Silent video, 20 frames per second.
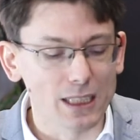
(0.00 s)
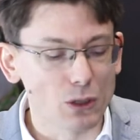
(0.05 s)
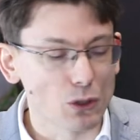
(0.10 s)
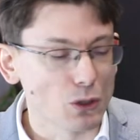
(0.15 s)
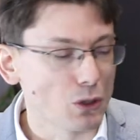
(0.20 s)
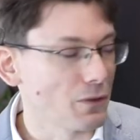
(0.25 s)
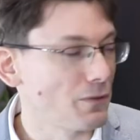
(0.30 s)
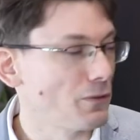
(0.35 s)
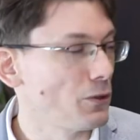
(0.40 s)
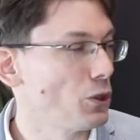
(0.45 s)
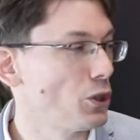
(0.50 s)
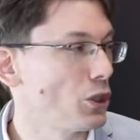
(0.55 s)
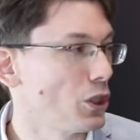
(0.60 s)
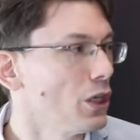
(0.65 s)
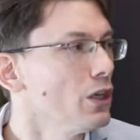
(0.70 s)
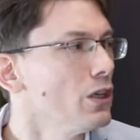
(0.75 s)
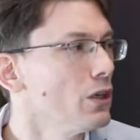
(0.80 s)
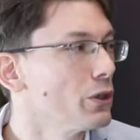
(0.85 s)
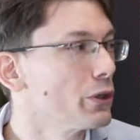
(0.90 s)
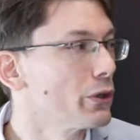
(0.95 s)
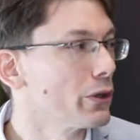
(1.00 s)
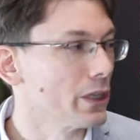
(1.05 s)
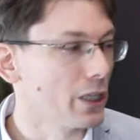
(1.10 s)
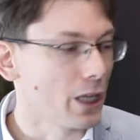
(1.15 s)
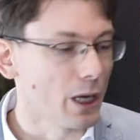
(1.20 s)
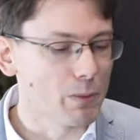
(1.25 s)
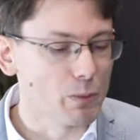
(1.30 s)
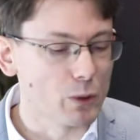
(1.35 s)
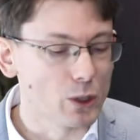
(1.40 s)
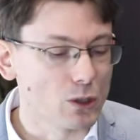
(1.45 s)
into the future, you end
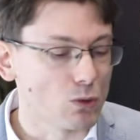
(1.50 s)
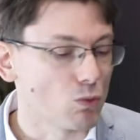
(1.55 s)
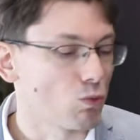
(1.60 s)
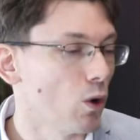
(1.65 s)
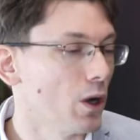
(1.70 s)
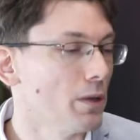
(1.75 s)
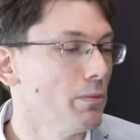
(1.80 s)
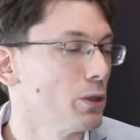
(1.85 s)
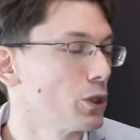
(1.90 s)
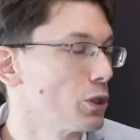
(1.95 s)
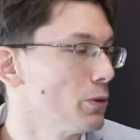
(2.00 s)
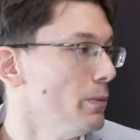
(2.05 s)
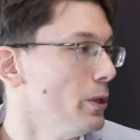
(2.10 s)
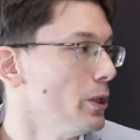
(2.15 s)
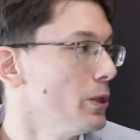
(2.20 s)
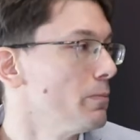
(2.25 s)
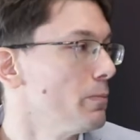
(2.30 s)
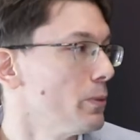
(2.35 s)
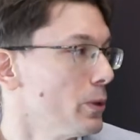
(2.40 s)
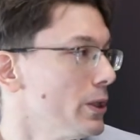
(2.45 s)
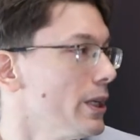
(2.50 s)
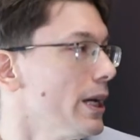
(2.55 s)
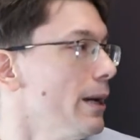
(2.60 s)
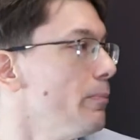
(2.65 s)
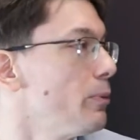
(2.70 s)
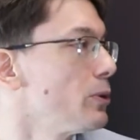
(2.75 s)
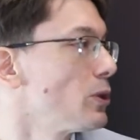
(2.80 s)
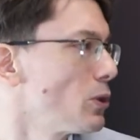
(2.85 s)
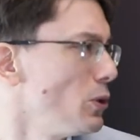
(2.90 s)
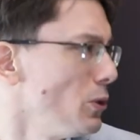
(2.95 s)
up with one measurement per day,
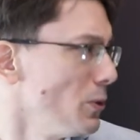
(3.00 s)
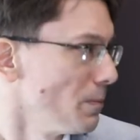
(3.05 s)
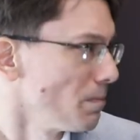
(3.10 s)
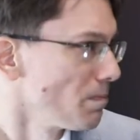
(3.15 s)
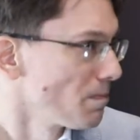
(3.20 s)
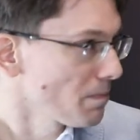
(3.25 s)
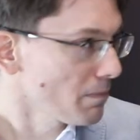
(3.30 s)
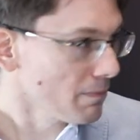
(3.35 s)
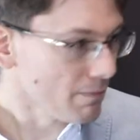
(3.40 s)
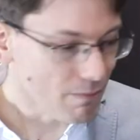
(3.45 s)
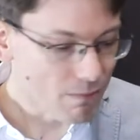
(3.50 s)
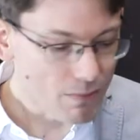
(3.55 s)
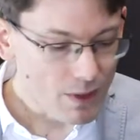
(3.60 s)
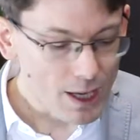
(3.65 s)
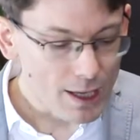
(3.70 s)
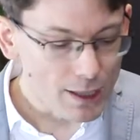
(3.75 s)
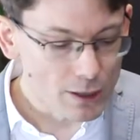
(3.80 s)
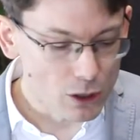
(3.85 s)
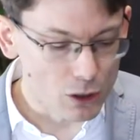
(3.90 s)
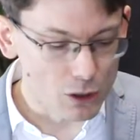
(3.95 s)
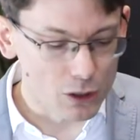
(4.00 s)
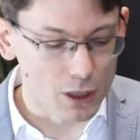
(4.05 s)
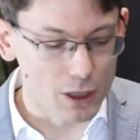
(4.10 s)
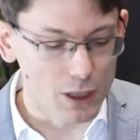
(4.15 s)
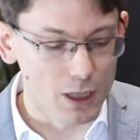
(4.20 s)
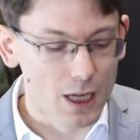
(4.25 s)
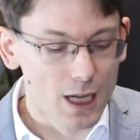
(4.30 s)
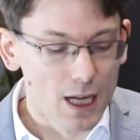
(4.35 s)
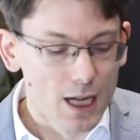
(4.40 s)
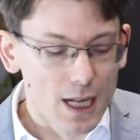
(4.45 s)
per SKU. So the
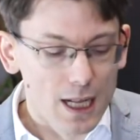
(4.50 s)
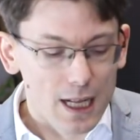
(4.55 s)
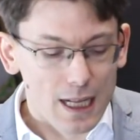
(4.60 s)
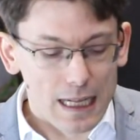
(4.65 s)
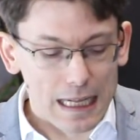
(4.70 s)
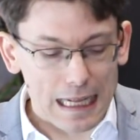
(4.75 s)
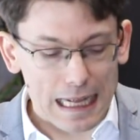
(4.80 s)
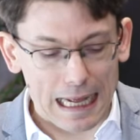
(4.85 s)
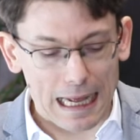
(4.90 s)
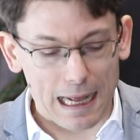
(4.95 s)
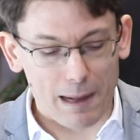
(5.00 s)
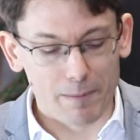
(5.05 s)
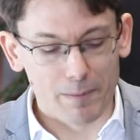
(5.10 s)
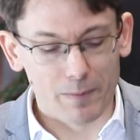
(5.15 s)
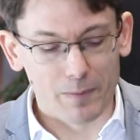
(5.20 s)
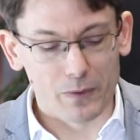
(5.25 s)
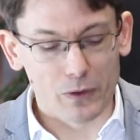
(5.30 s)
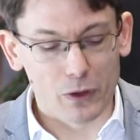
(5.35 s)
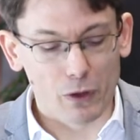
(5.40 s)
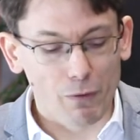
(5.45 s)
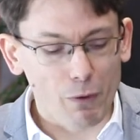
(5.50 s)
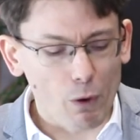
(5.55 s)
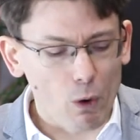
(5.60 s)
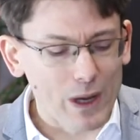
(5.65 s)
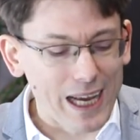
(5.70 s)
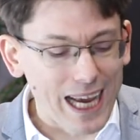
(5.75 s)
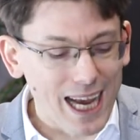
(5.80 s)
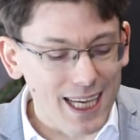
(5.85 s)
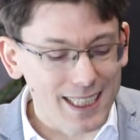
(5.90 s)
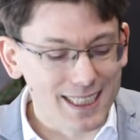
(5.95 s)

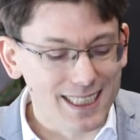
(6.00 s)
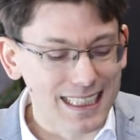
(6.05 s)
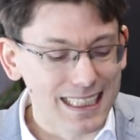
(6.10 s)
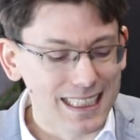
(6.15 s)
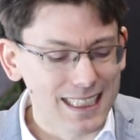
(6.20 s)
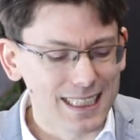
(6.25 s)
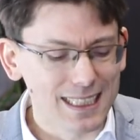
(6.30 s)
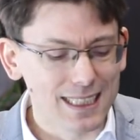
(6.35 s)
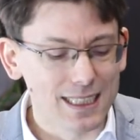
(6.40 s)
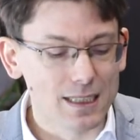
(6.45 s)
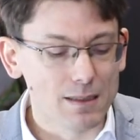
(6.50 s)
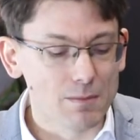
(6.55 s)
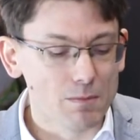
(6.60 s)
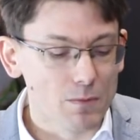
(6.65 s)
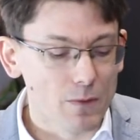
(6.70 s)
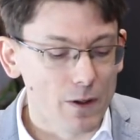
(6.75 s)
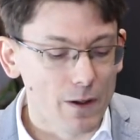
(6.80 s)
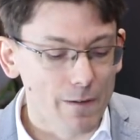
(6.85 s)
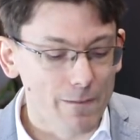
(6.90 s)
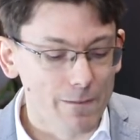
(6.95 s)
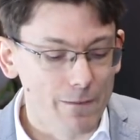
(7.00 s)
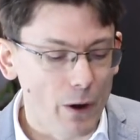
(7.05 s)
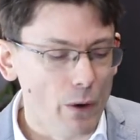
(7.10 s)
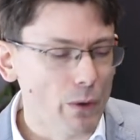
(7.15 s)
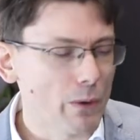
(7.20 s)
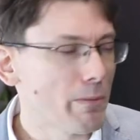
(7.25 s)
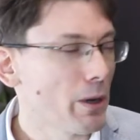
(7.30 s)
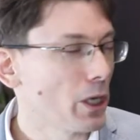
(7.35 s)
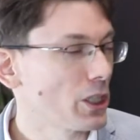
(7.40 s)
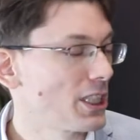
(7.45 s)
forecast is
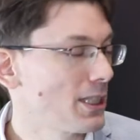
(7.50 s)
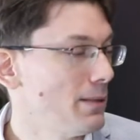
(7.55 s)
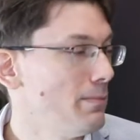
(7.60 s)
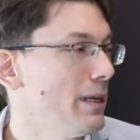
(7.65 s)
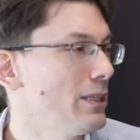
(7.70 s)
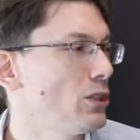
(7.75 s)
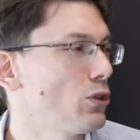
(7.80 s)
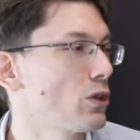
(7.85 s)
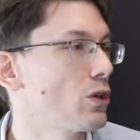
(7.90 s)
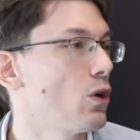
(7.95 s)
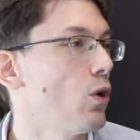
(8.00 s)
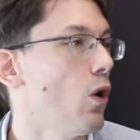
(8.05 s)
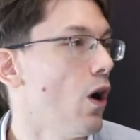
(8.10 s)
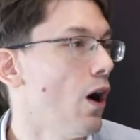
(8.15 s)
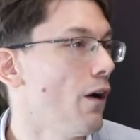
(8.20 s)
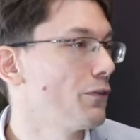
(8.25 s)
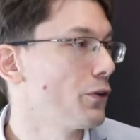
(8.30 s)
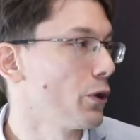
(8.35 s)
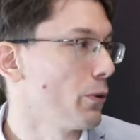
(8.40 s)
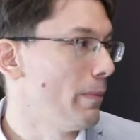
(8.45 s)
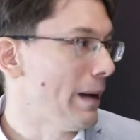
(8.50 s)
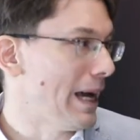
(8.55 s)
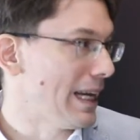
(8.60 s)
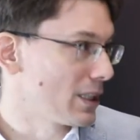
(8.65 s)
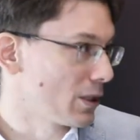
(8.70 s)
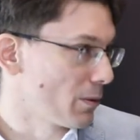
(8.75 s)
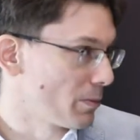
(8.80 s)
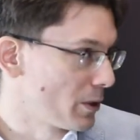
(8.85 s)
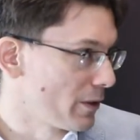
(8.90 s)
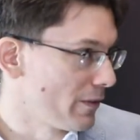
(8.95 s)
very much symmetrical of your
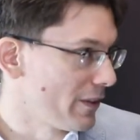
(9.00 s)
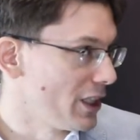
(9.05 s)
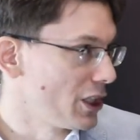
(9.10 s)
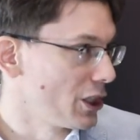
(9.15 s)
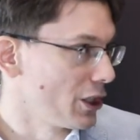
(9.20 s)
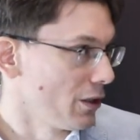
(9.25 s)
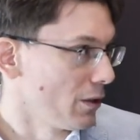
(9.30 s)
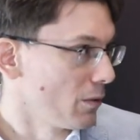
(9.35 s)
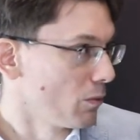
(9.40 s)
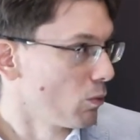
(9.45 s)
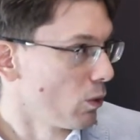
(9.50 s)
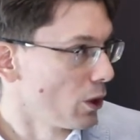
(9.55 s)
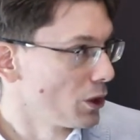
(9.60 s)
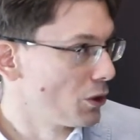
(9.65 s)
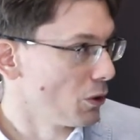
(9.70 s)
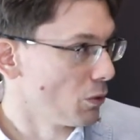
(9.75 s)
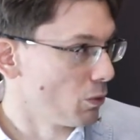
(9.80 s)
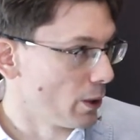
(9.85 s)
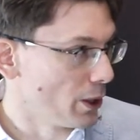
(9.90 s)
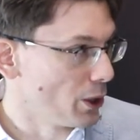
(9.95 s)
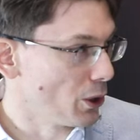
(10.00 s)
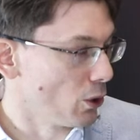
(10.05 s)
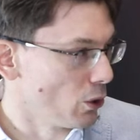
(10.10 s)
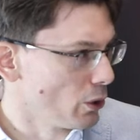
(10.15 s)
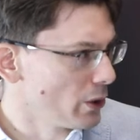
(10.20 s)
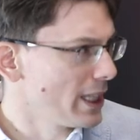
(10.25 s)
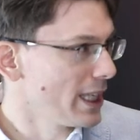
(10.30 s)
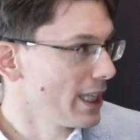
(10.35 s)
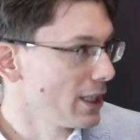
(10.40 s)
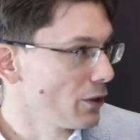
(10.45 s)
past observation. When you're
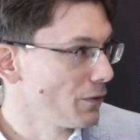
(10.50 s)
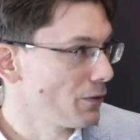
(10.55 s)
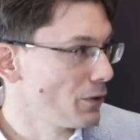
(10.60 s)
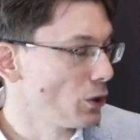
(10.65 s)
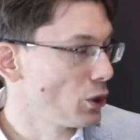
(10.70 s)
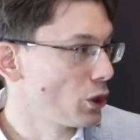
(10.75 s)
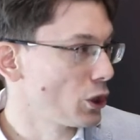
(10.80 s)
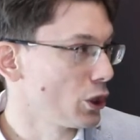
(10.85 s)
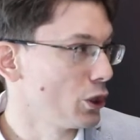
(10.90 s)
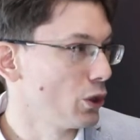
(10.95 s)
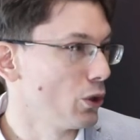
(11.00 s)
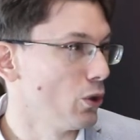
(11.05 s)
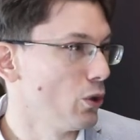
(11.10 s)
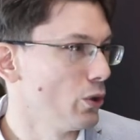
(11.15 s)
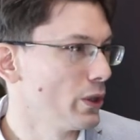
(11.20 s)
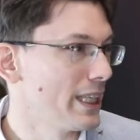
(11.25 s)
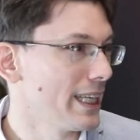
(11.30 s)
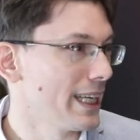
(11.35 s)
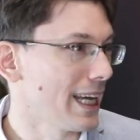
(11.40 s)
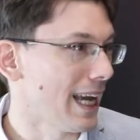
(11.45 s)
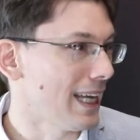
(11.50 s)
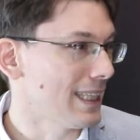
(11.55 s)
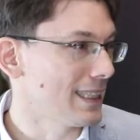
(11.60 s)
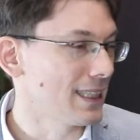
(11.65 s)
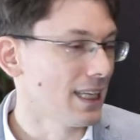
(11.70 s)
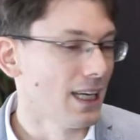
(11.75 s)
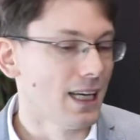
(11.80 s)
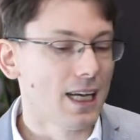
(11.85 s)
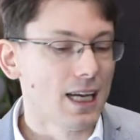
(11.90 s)
looking at the future, you're looking at